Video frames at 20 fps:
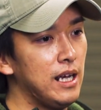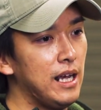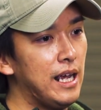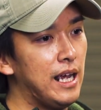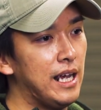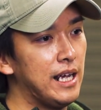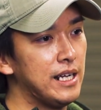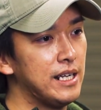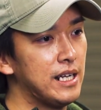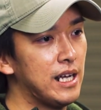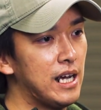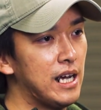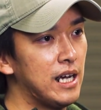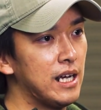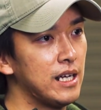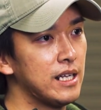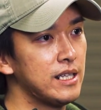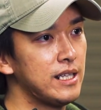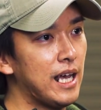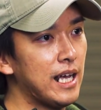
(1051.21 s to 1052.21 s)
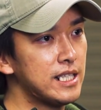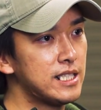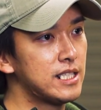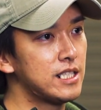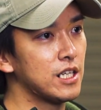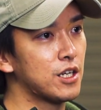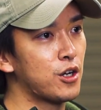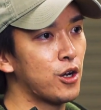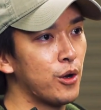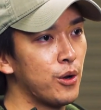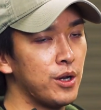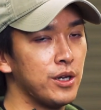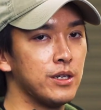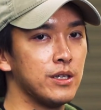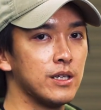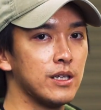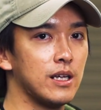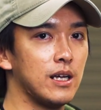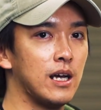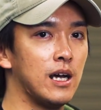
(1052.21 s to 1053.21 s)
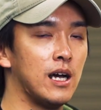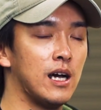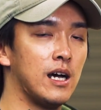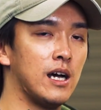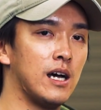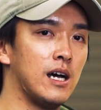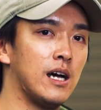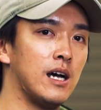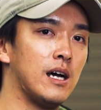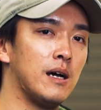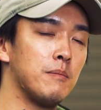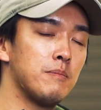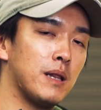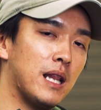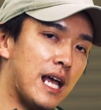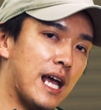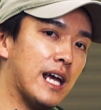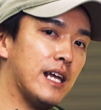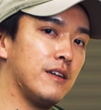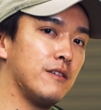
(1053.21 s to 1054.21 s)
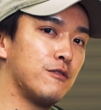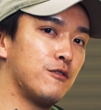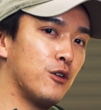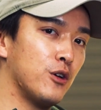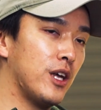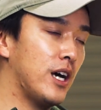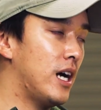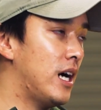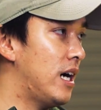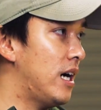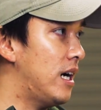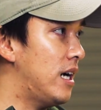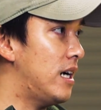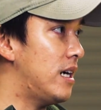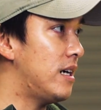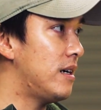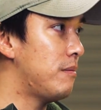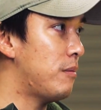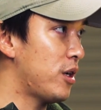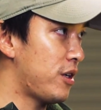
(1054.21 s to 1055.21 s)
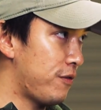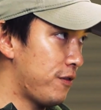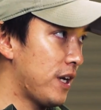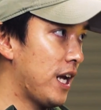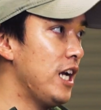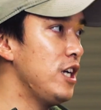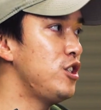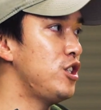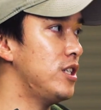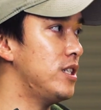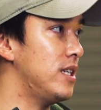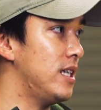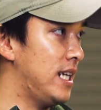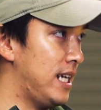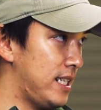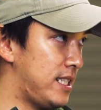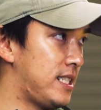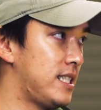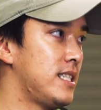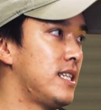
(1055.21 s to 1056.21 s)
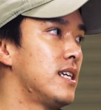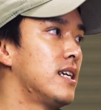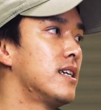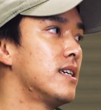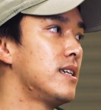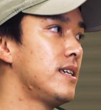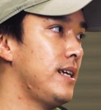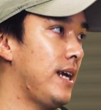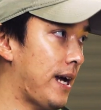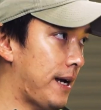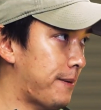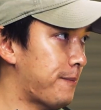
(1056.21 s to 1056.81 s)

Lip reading: And that's the current plan for the modification list. Yeah.